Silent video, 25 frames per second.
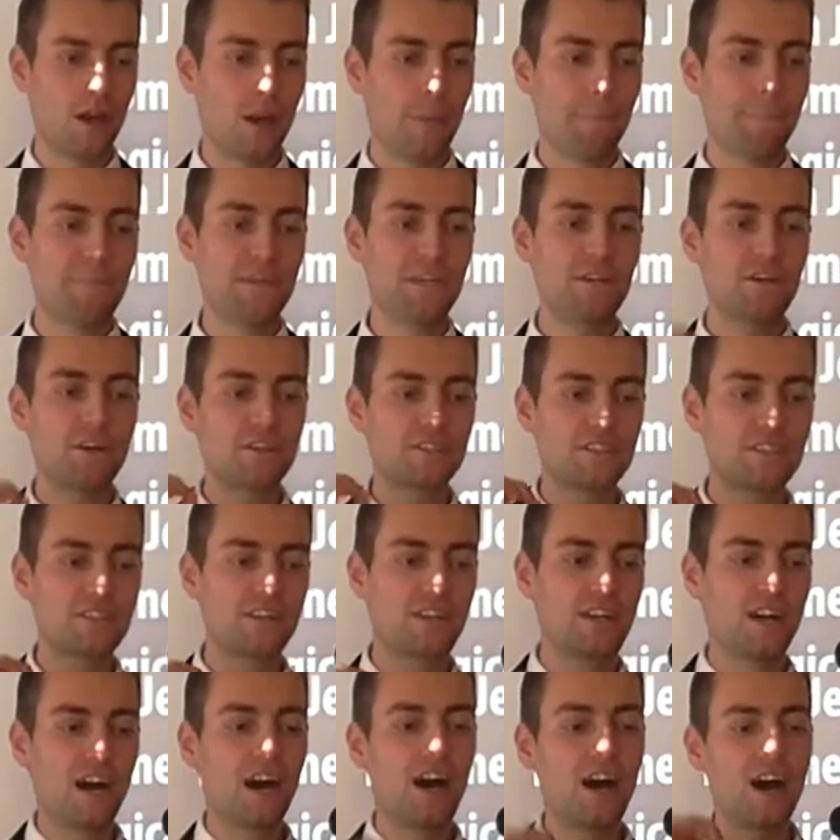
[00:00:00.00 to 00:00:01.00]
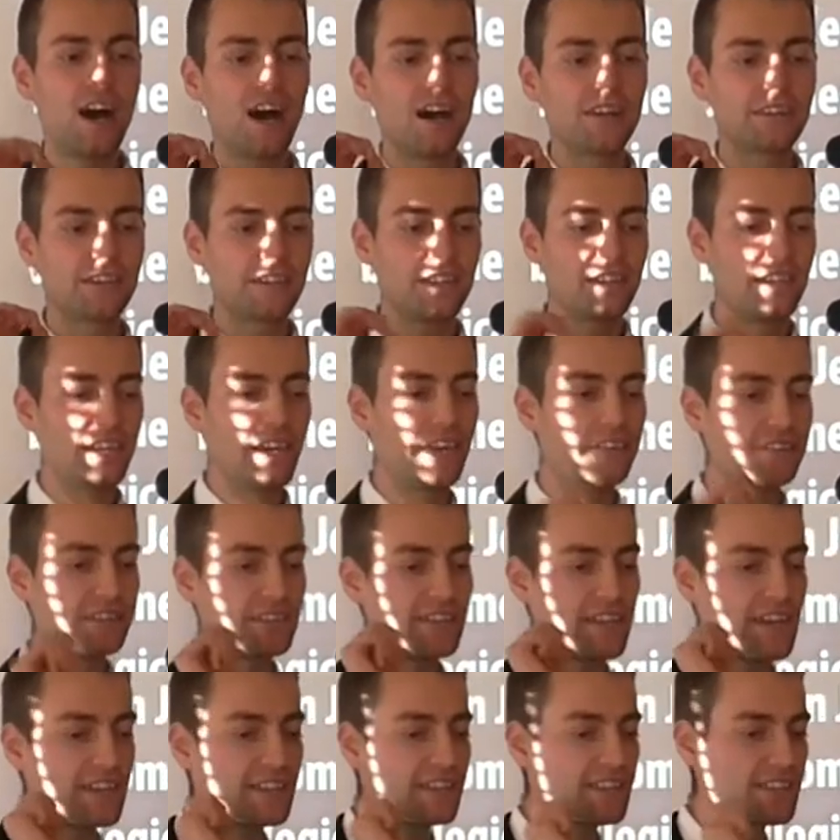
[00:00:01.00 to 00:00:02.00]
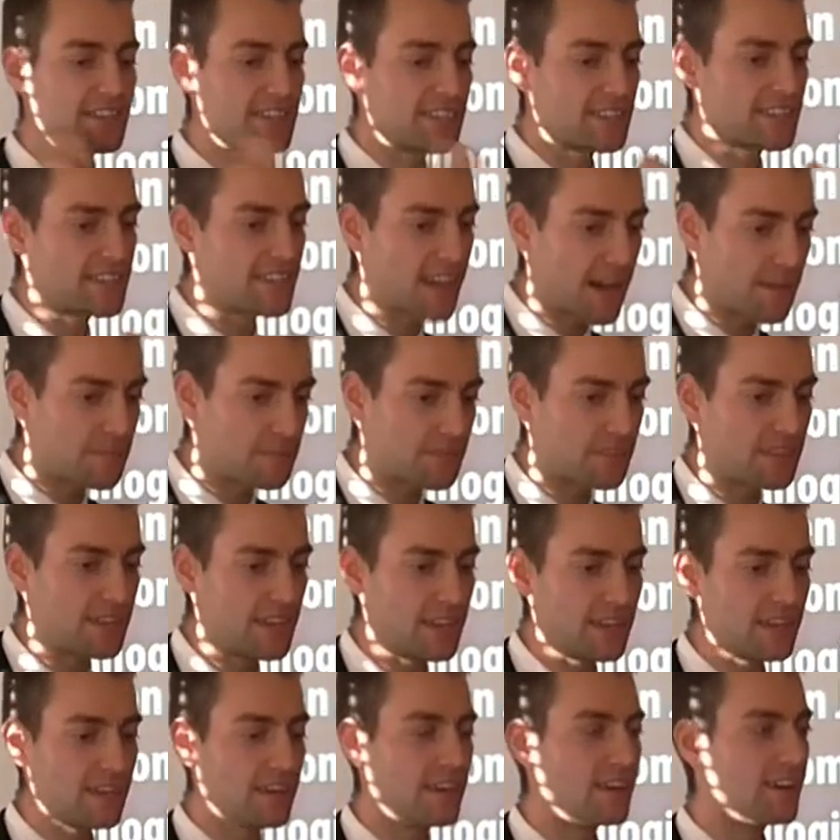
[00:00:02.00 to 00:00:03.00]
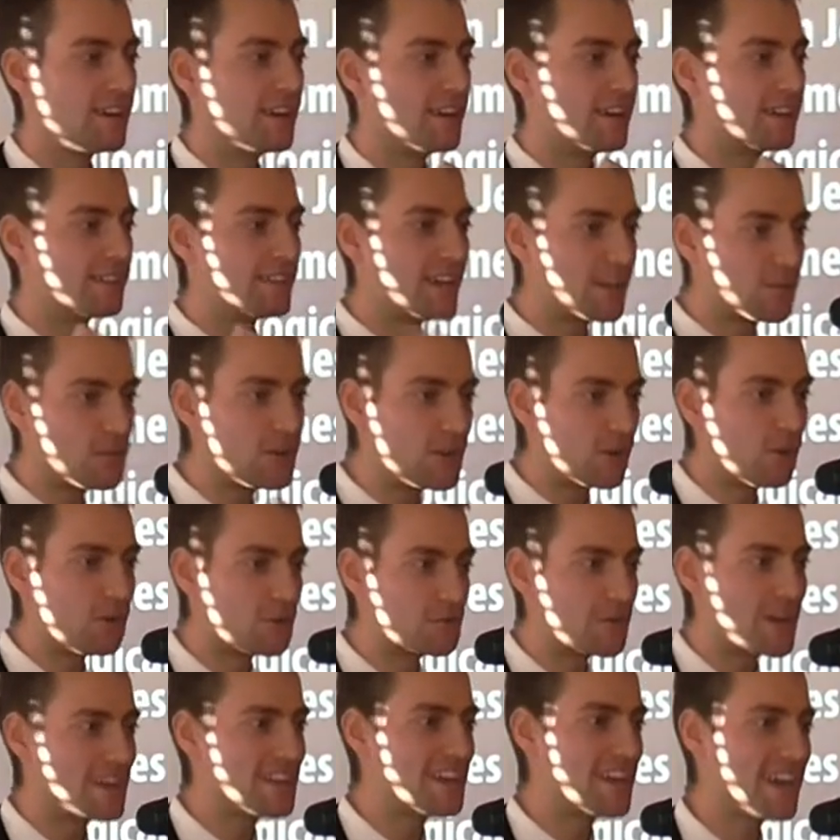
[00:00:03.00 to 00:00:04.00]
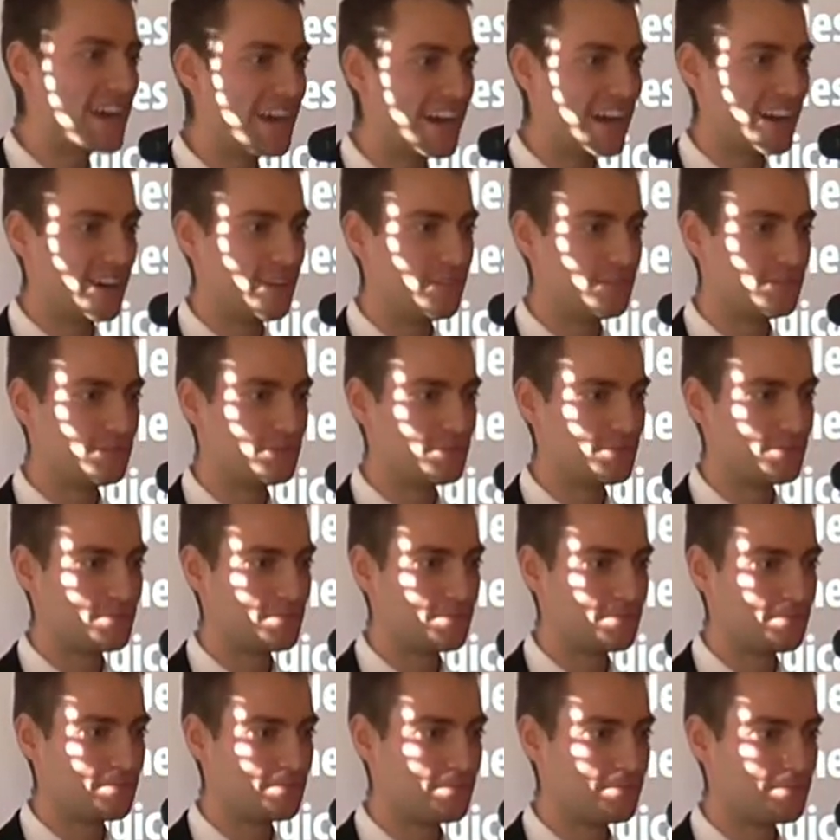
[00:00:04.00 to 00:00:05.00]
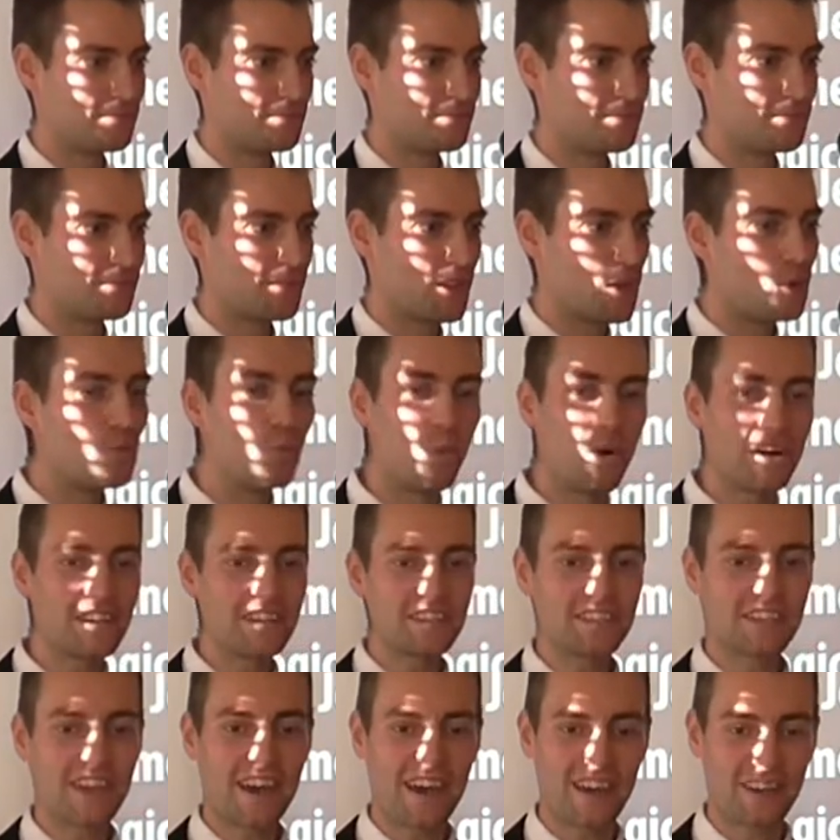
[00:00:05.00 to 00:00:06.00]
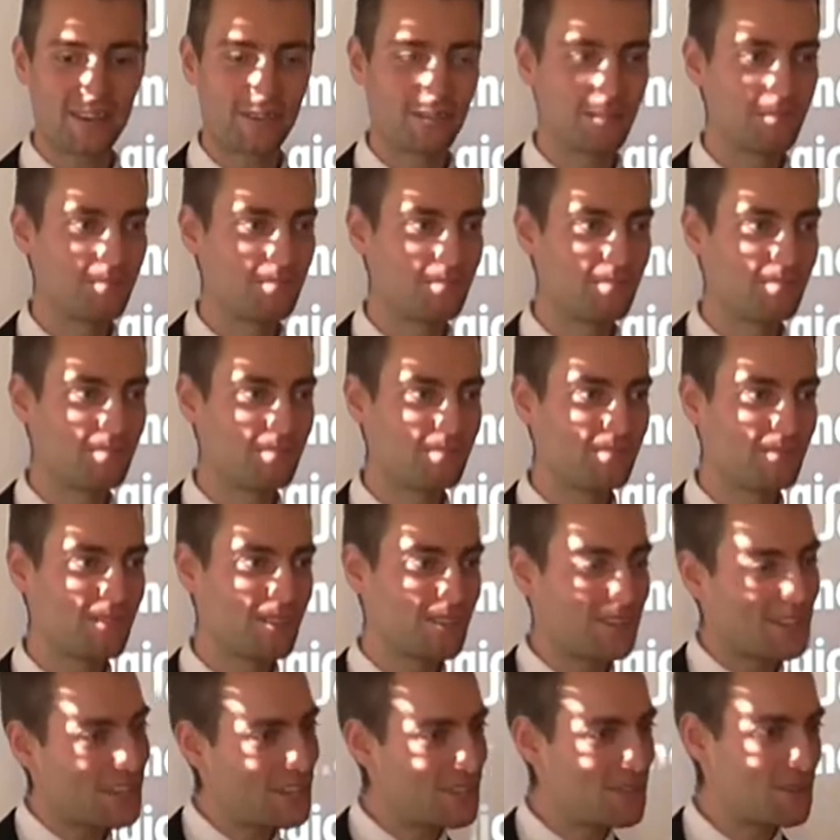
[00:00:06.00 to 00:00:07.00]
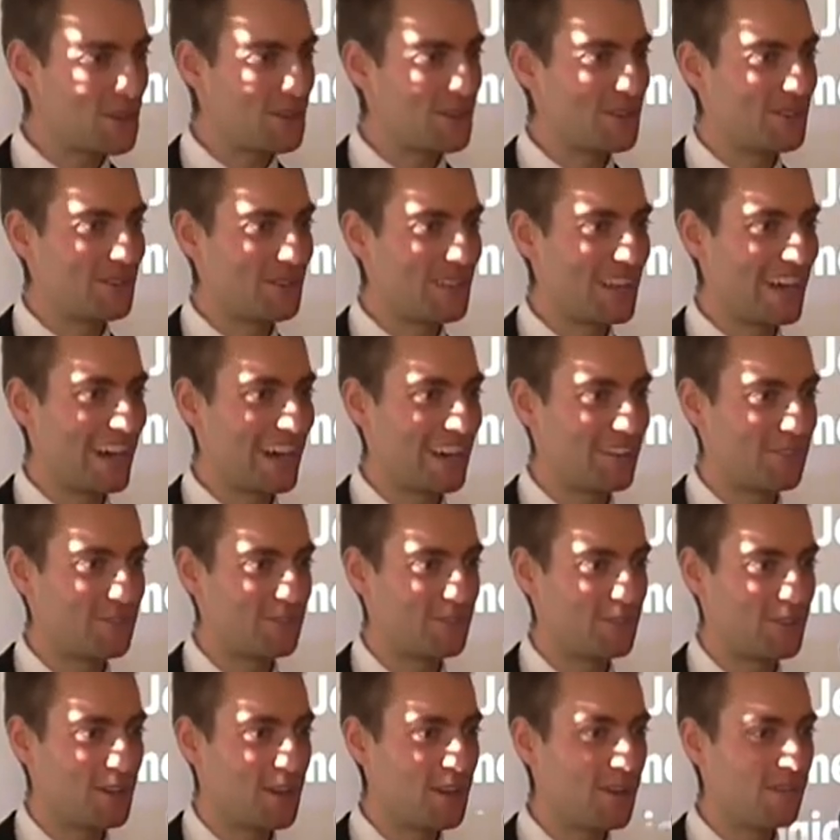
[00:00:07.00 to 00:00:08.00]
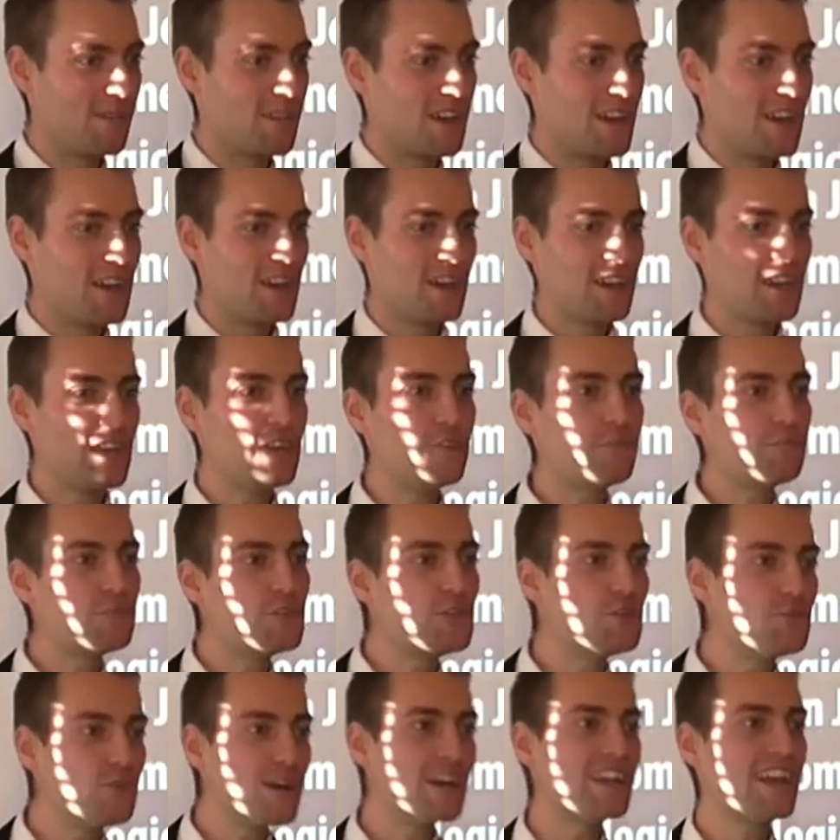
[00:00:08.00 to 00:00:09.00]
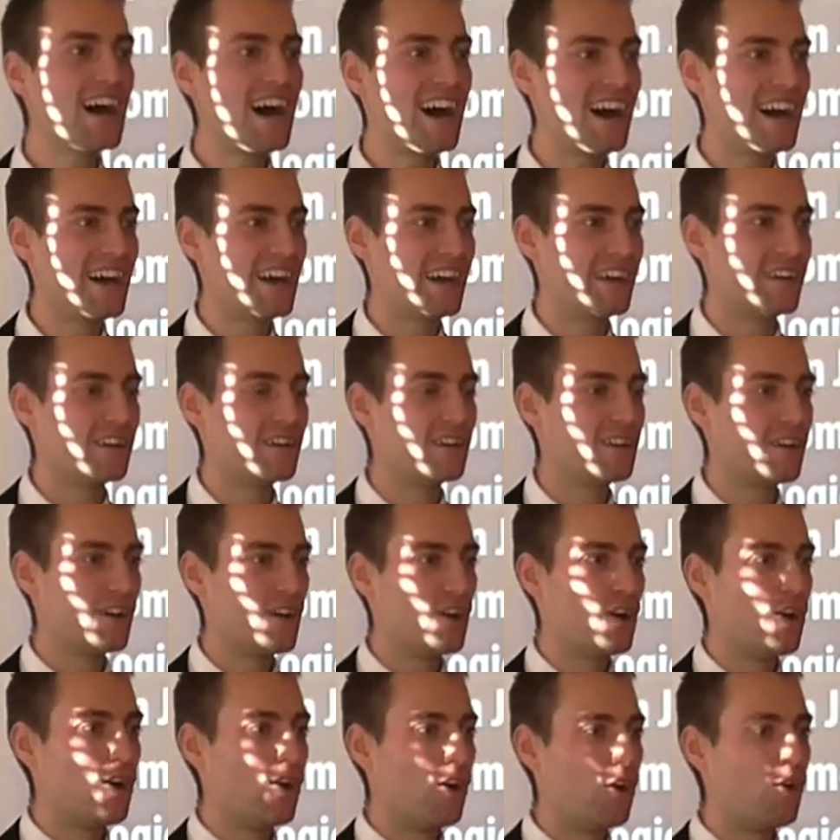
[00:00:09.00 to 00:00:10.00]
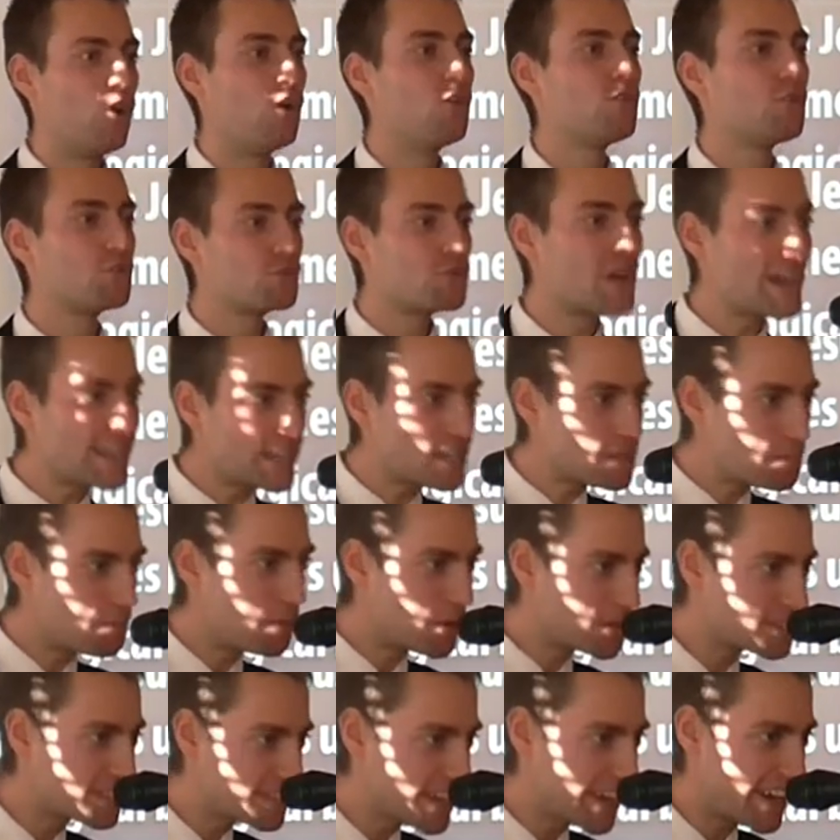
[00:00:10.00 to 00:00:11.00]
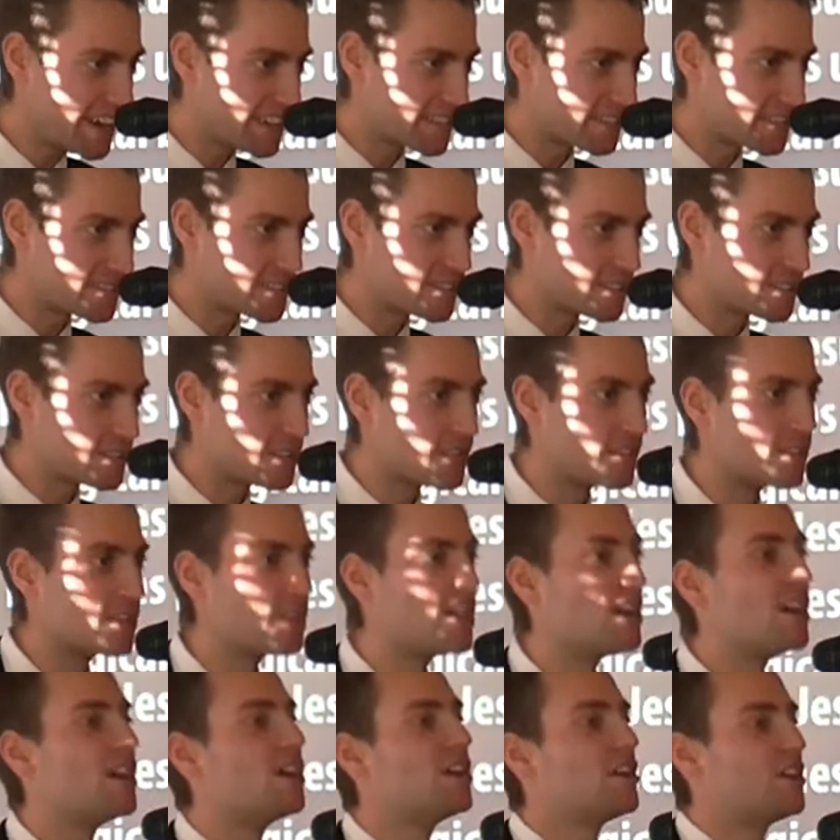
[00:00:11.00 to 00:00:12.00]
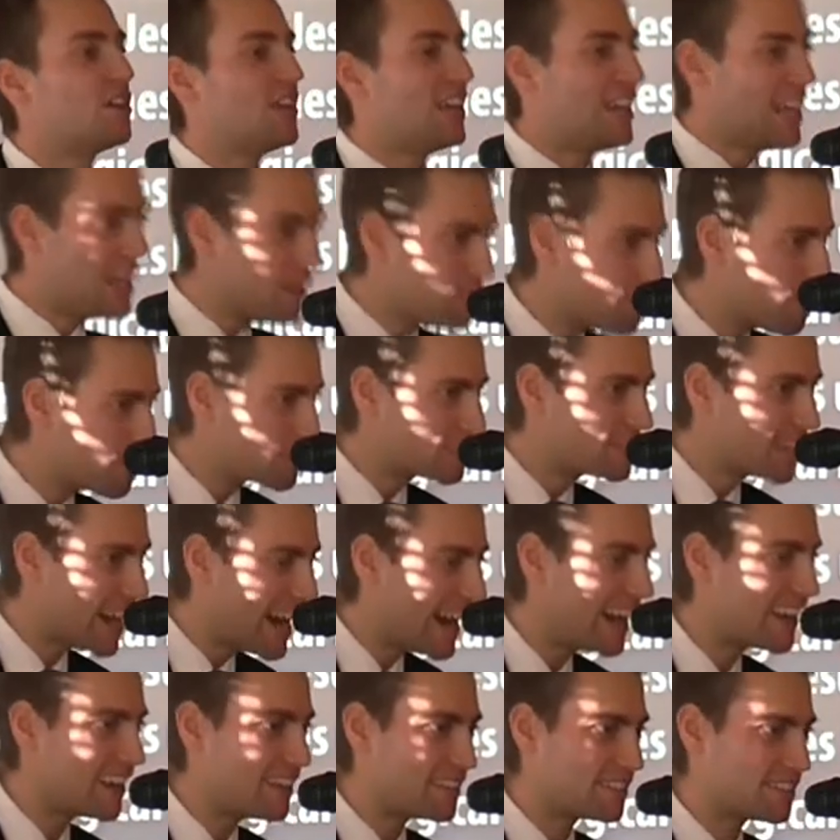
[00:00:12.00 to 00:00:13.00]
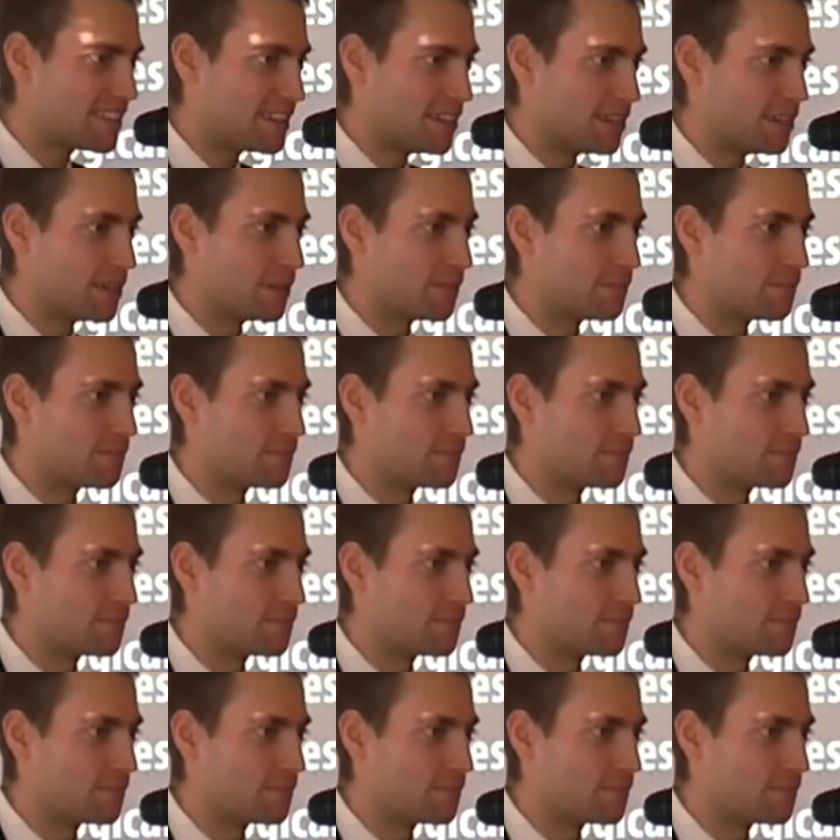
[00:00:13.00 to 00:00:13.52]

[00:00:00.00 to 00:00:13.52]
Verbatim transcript: because God gives us something that we already have. What is that? Eternal life. If you and I already possess immortality,